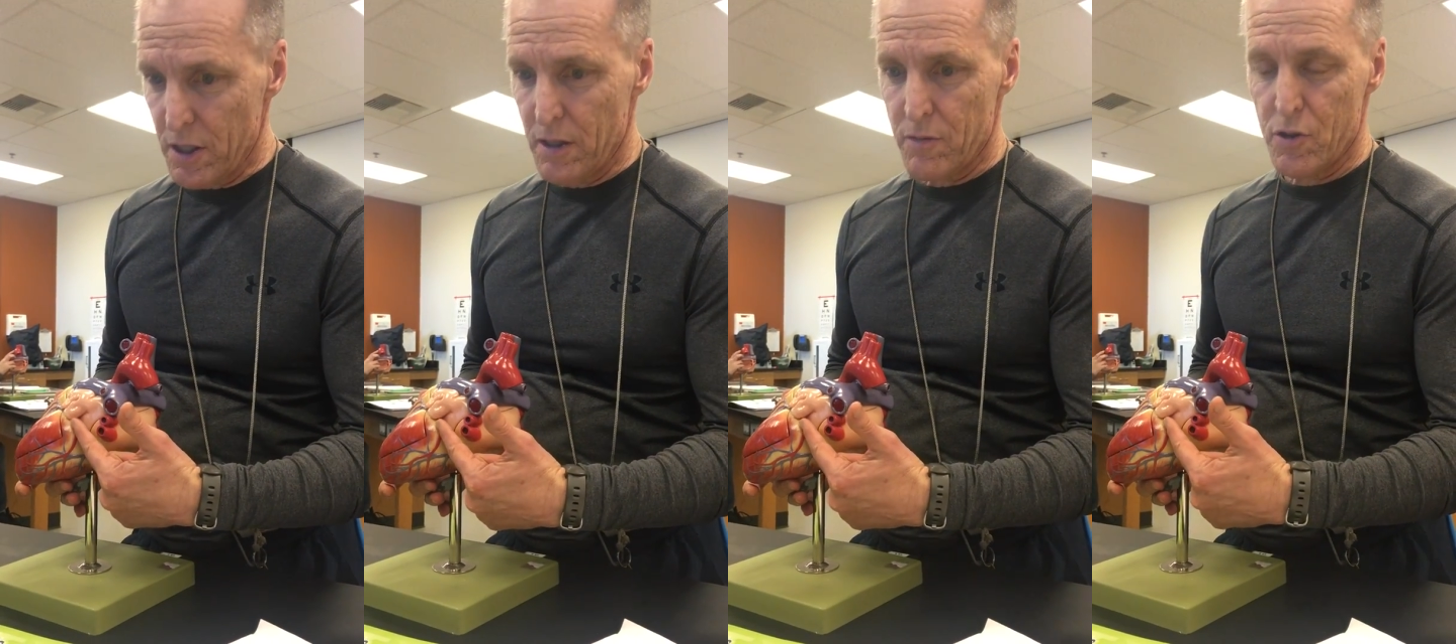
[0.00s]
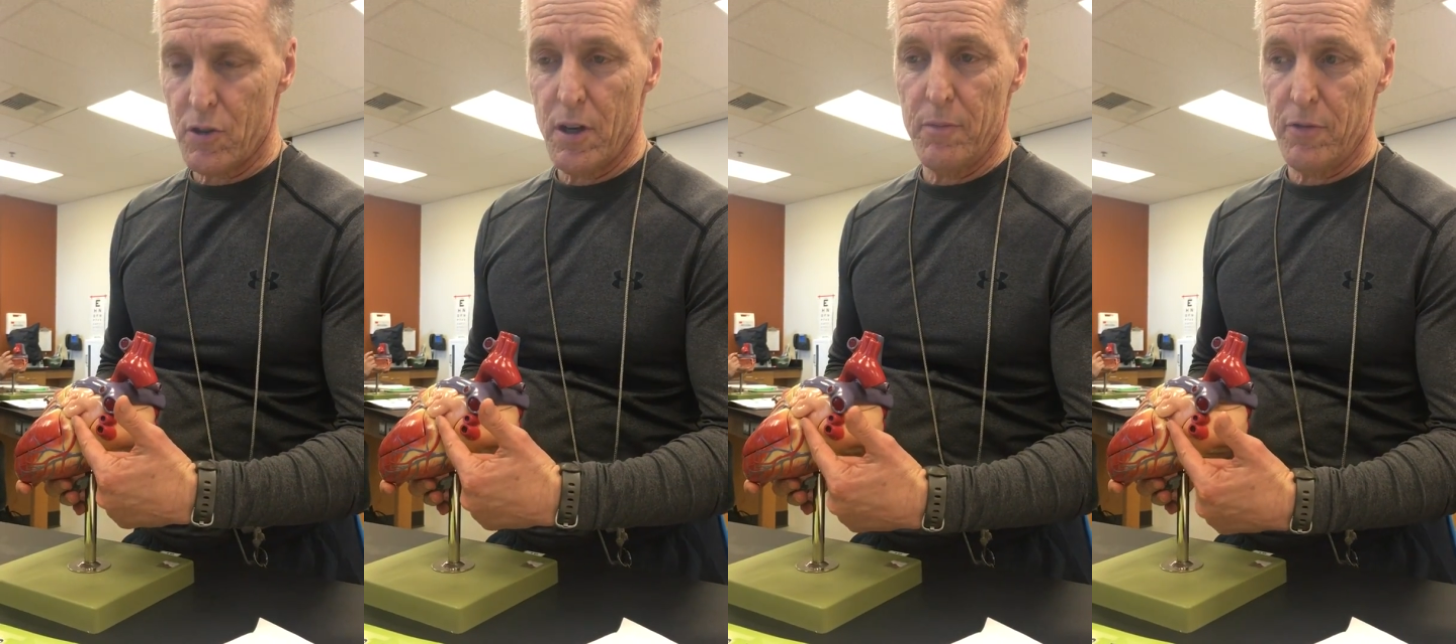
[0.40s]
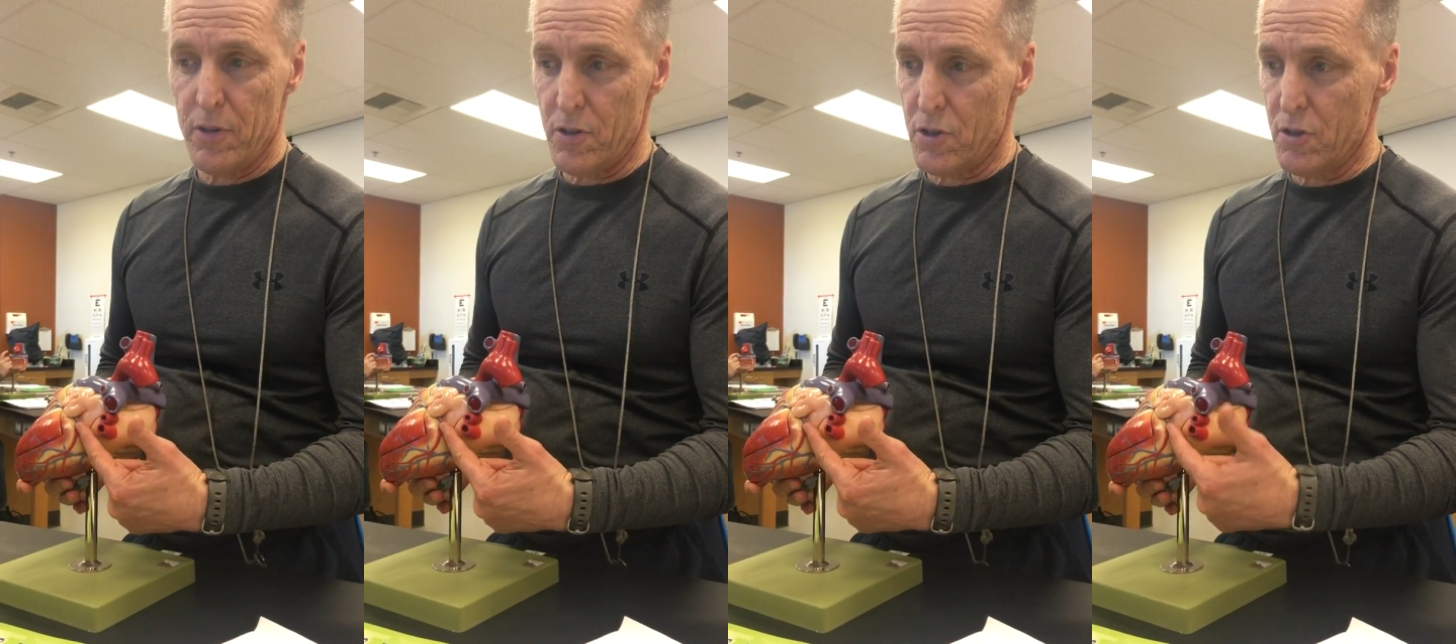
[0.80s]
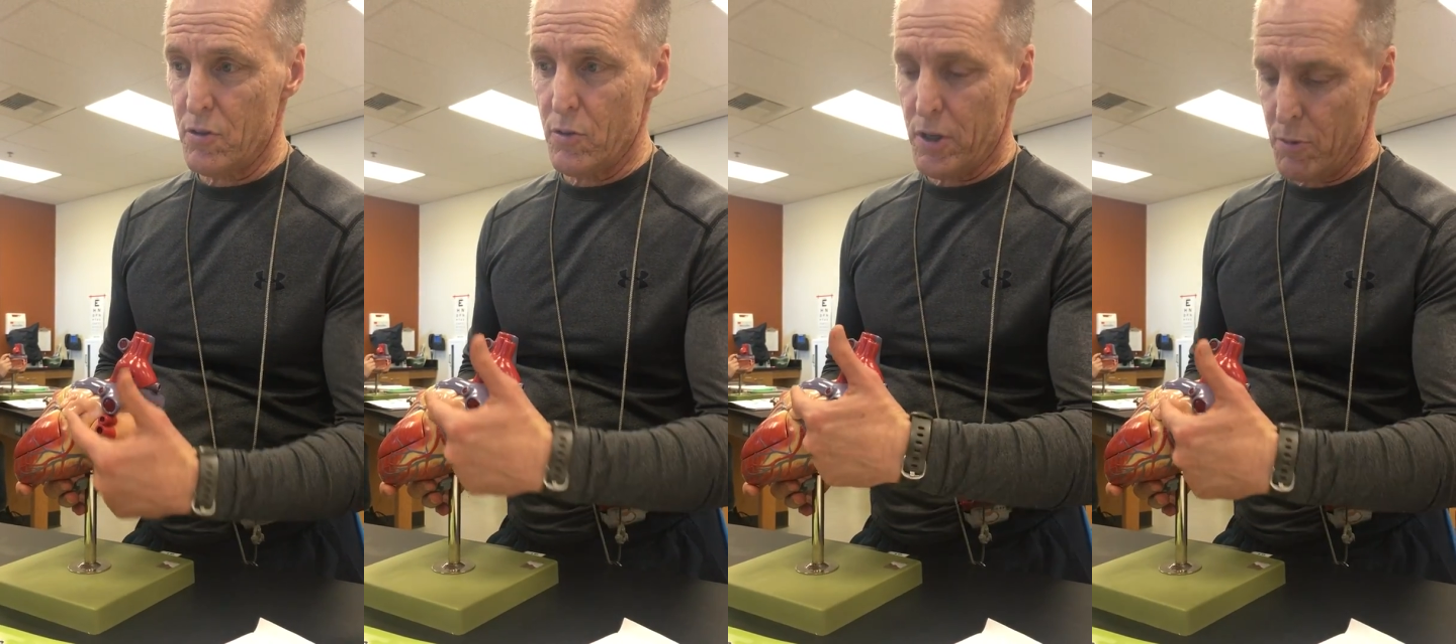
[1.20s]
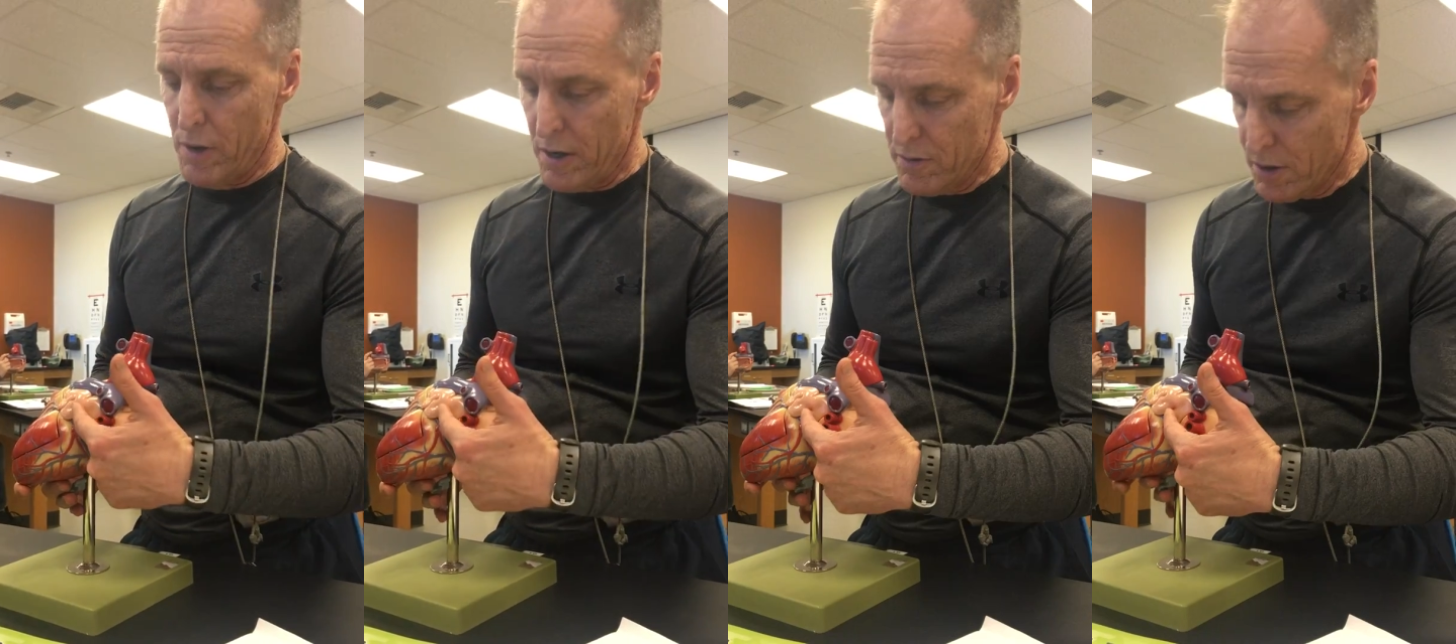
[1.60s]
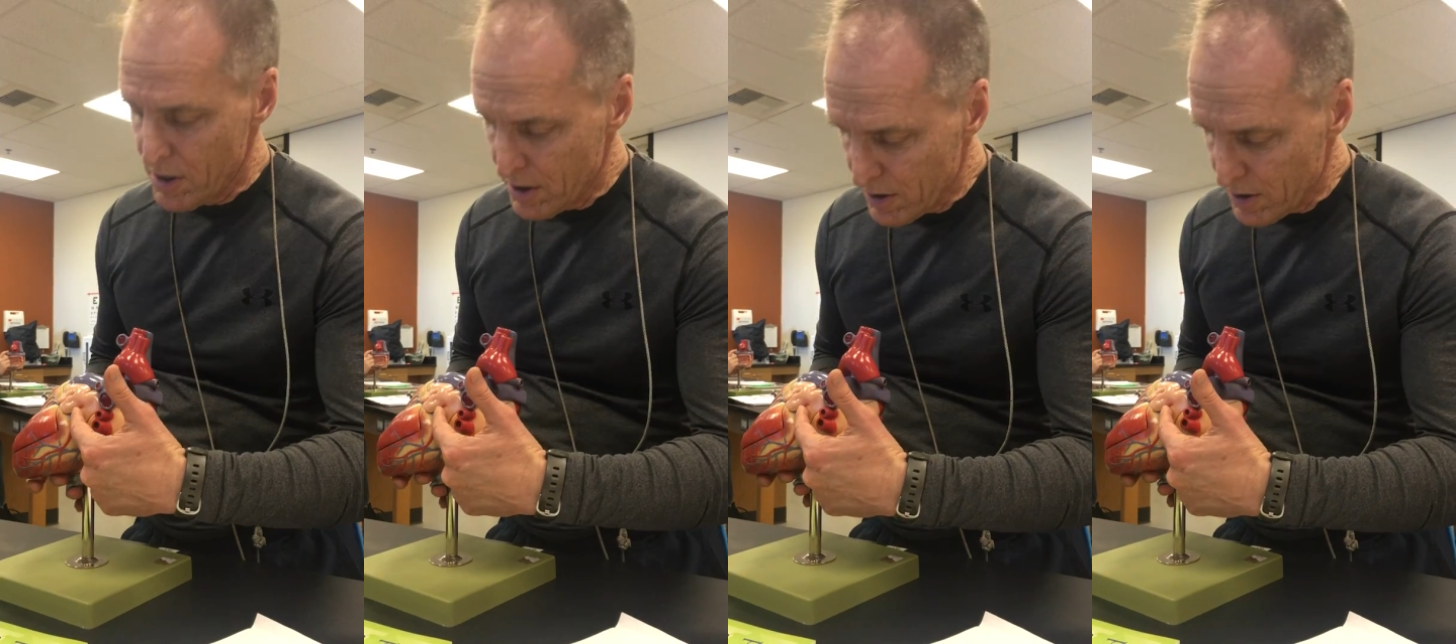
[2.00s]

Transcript: think of circumference, going around.